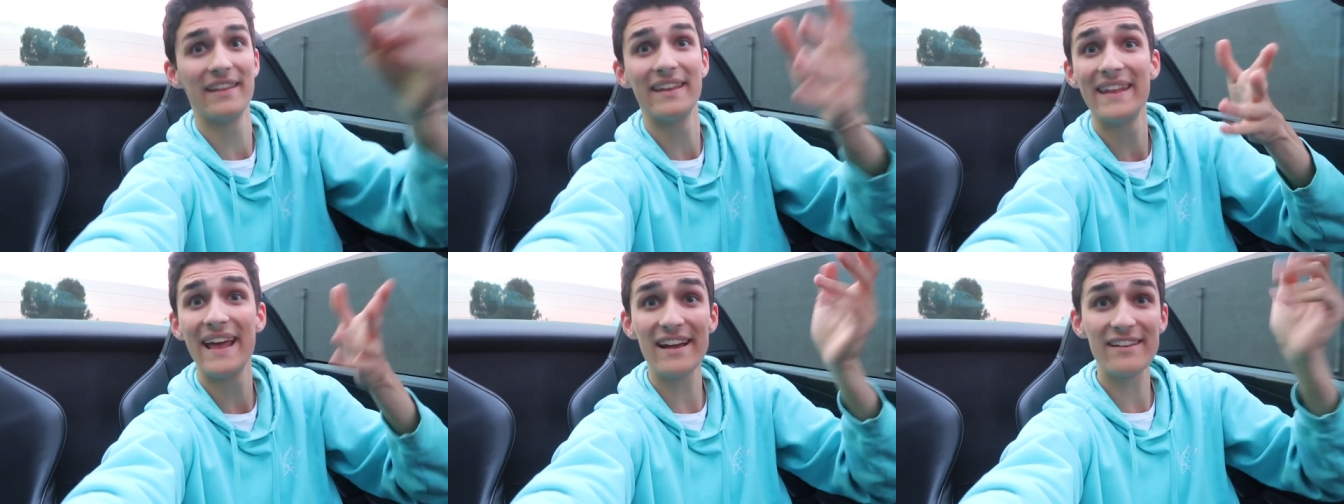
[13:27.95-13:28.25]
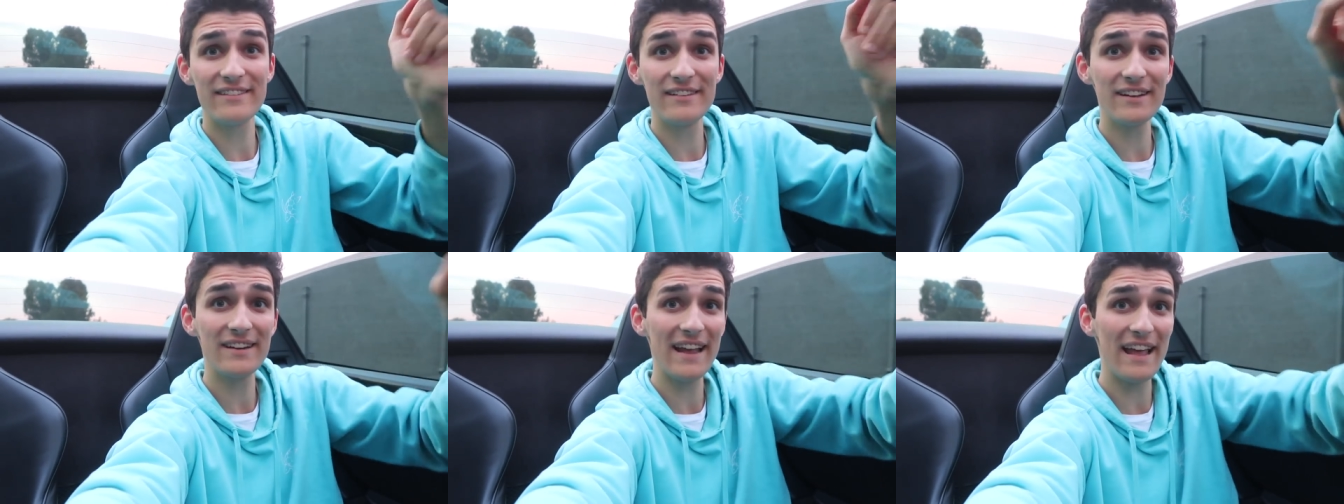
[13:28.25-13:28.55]
The
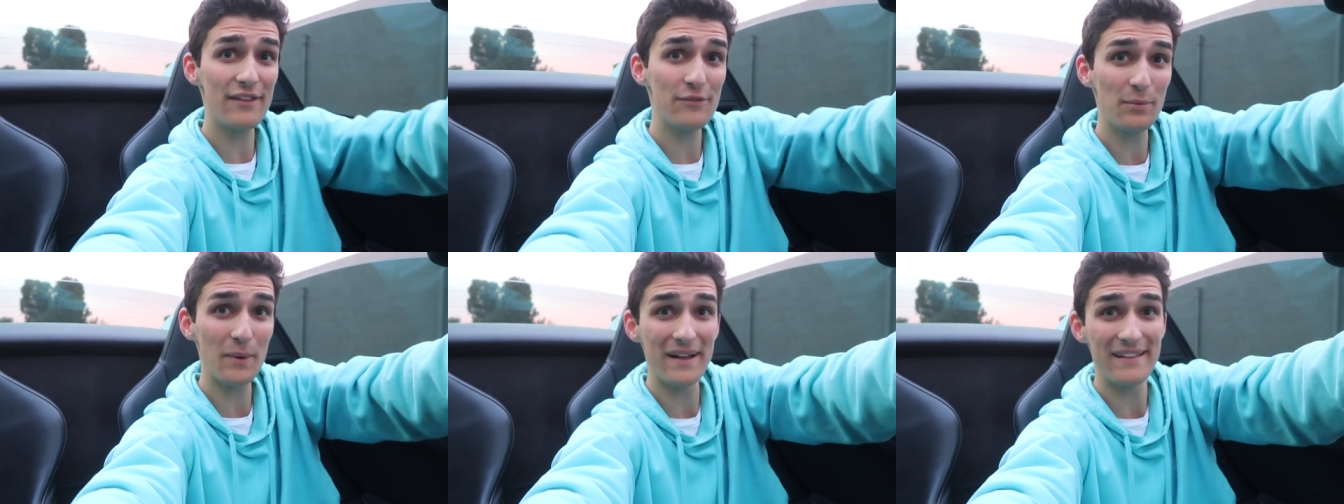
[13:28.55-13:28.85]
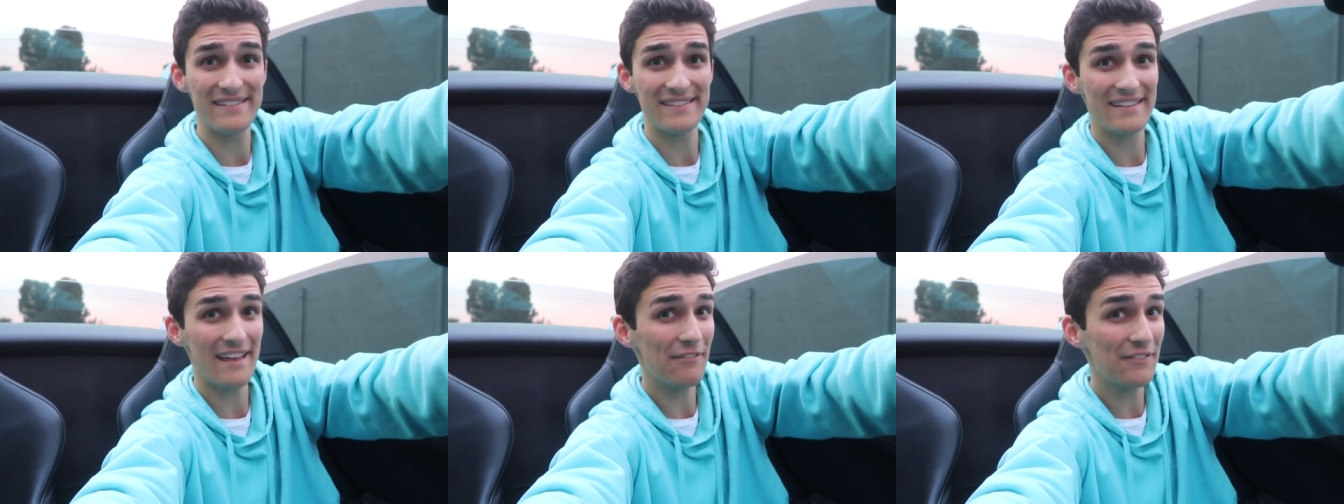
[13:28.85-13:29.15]
next year, guess
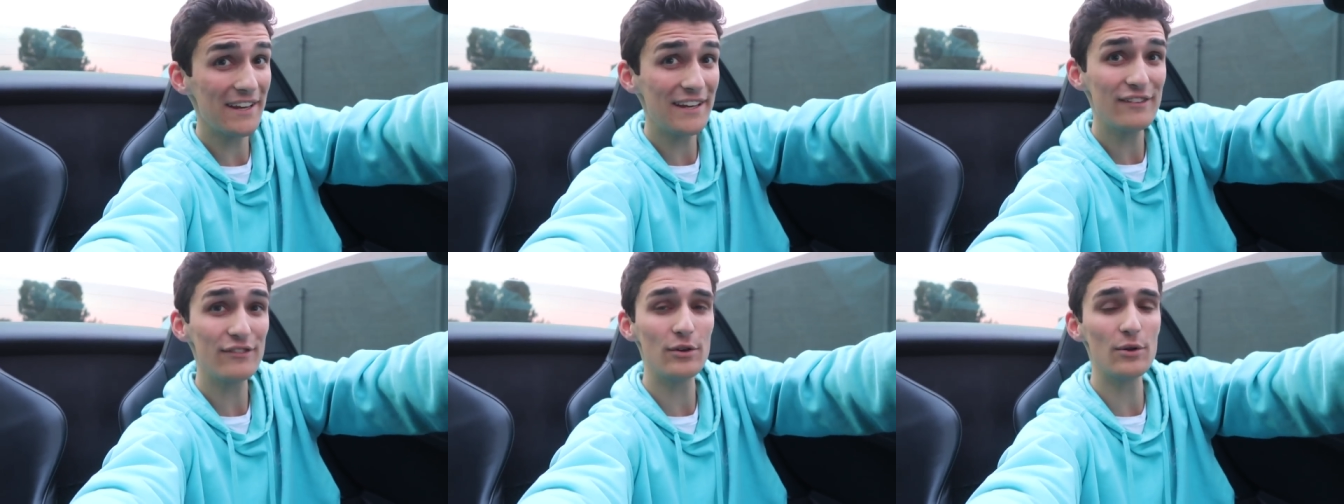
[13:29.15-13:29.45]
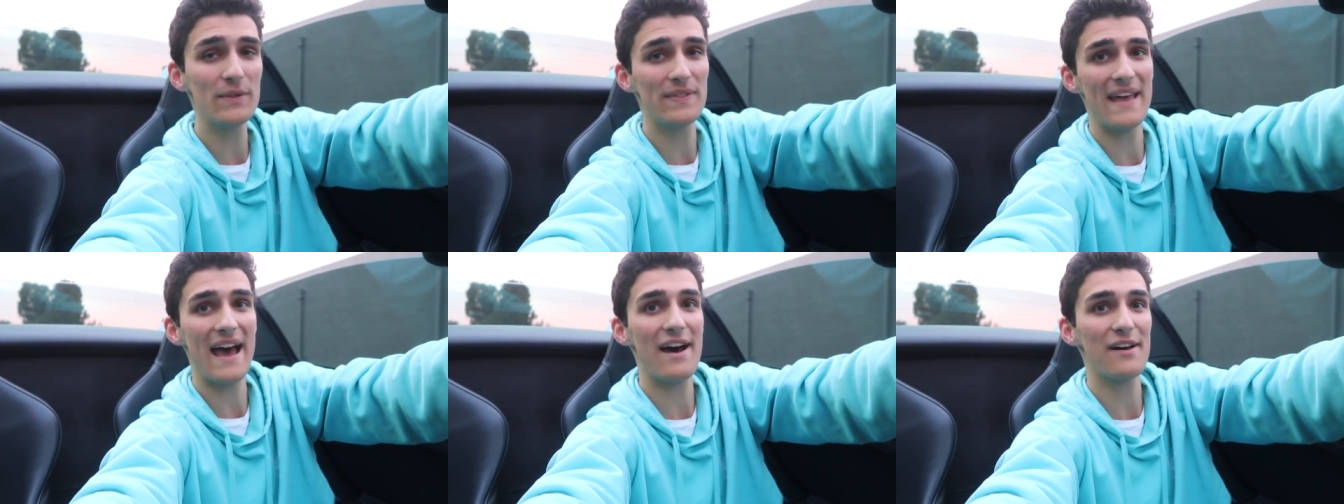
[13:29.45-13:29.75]
what?
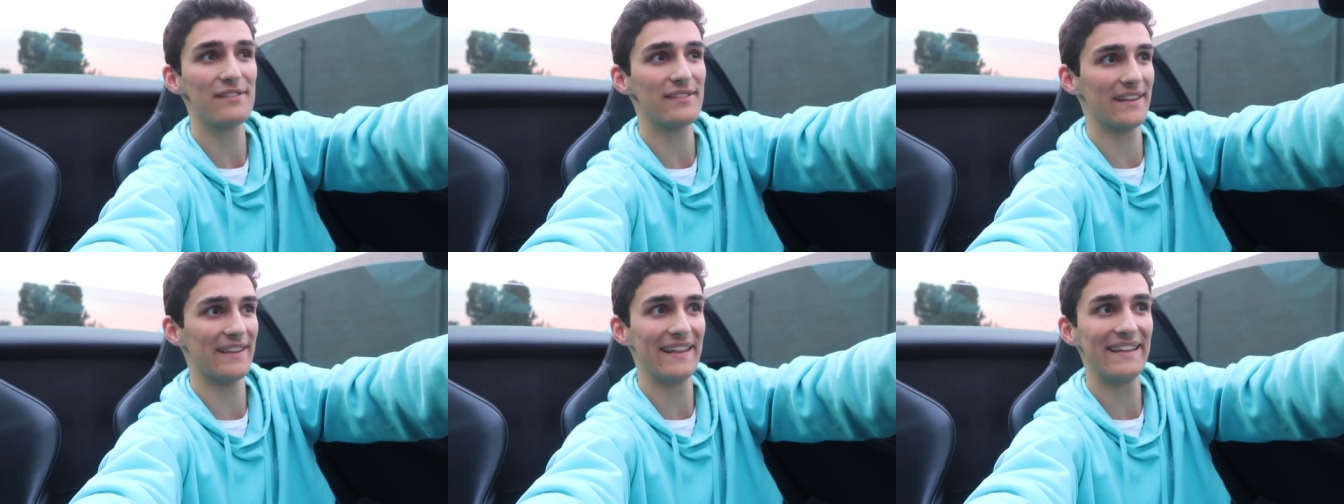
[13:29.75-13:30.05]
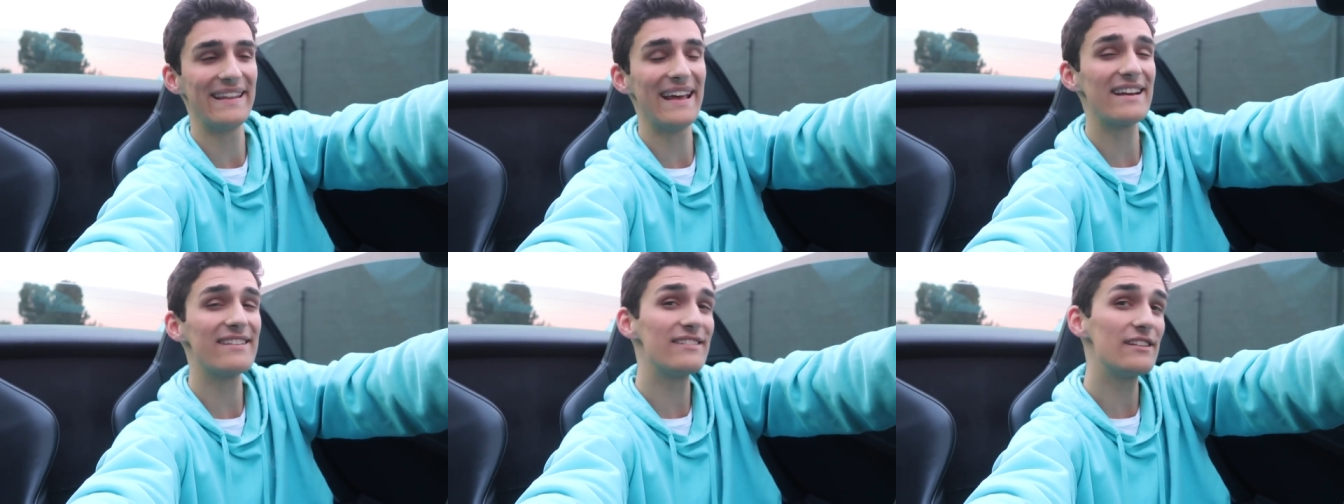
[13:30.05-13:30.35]
72,000.
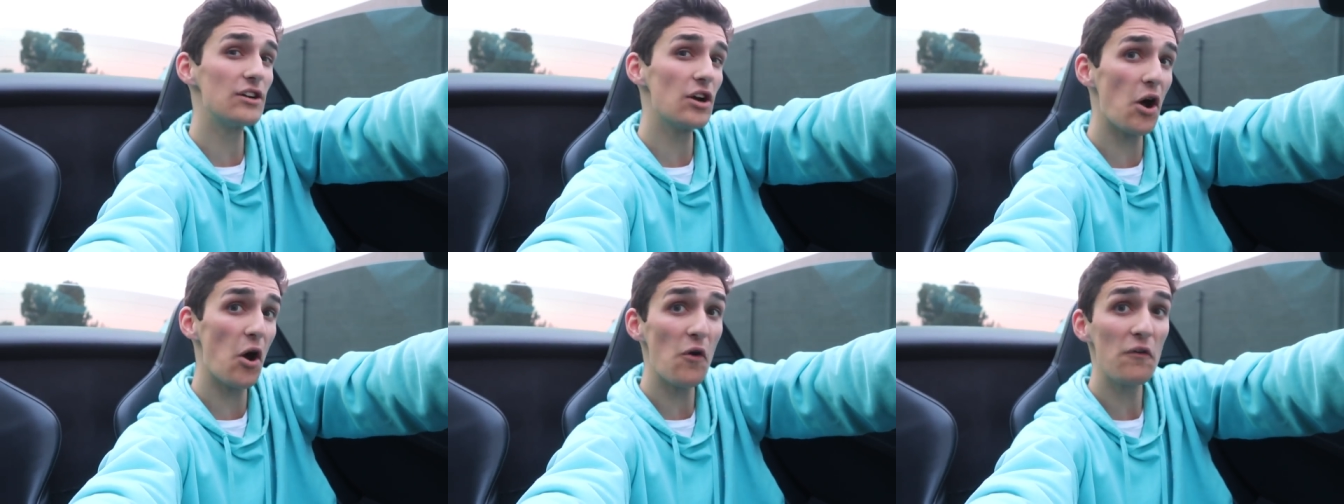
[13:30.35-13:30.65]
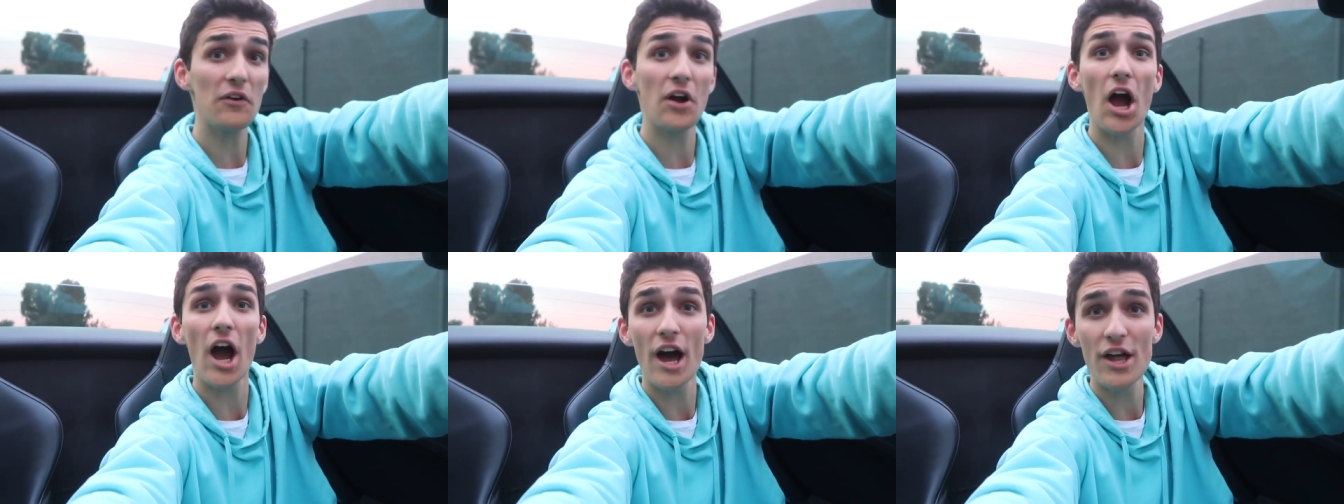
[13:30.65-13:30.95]
The next year,
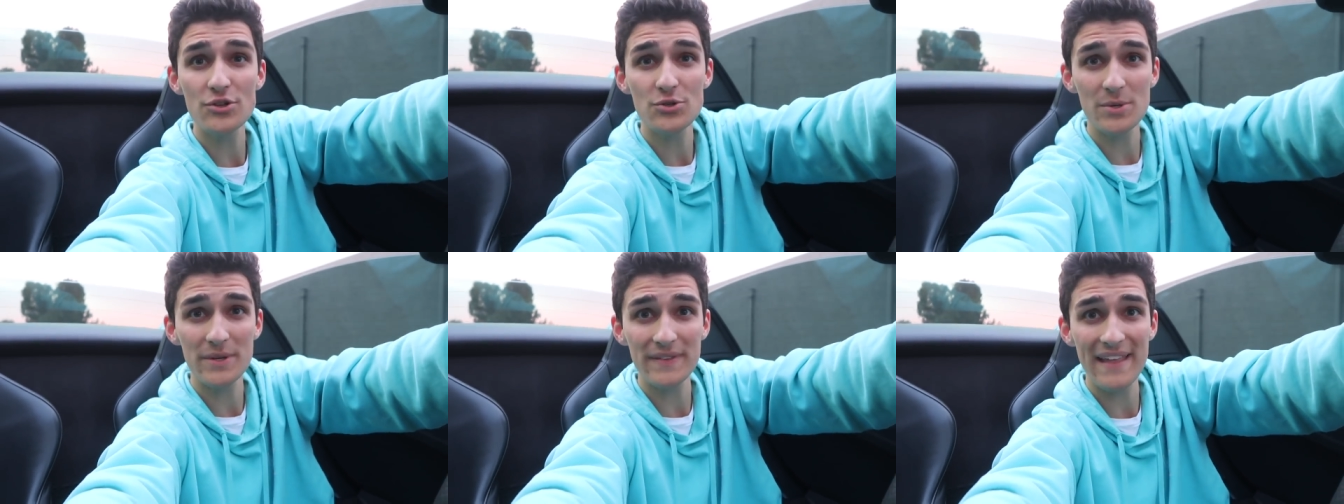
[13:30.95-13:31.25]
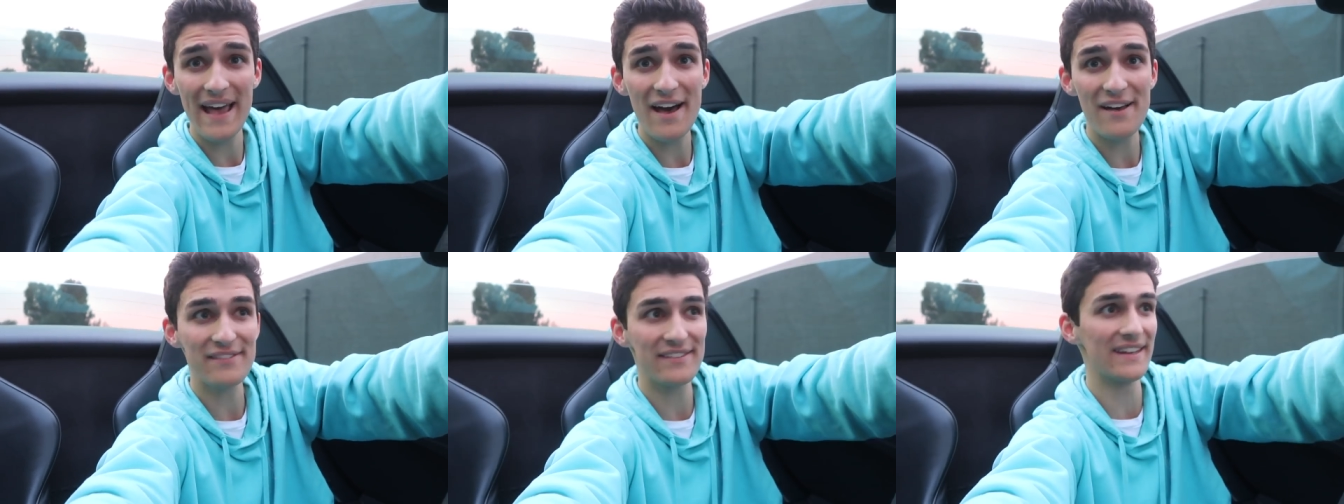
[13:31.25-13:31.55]
over
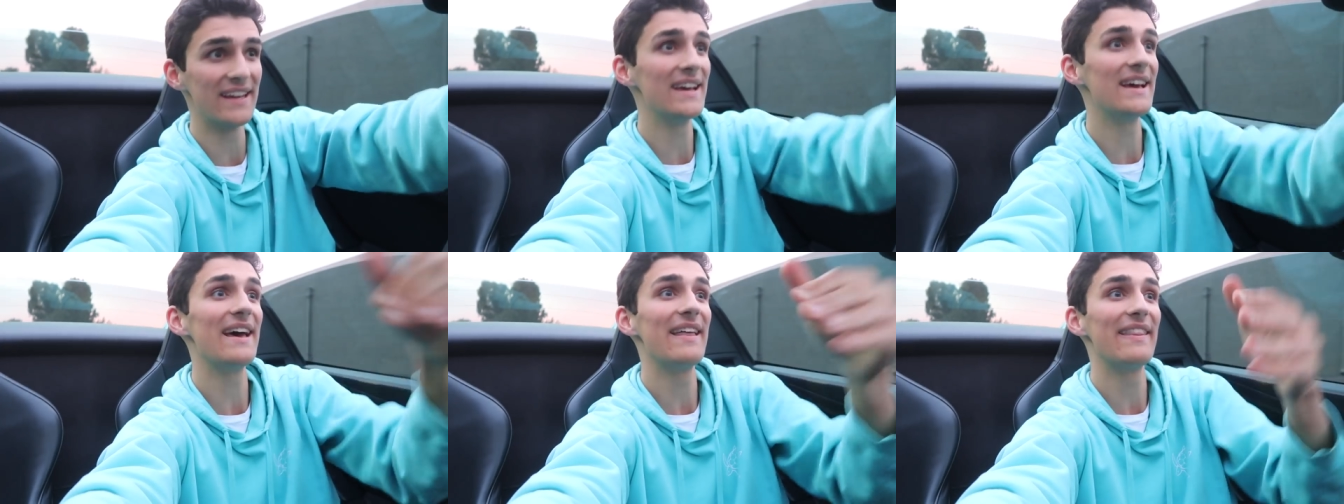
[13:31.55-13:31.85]
100,000.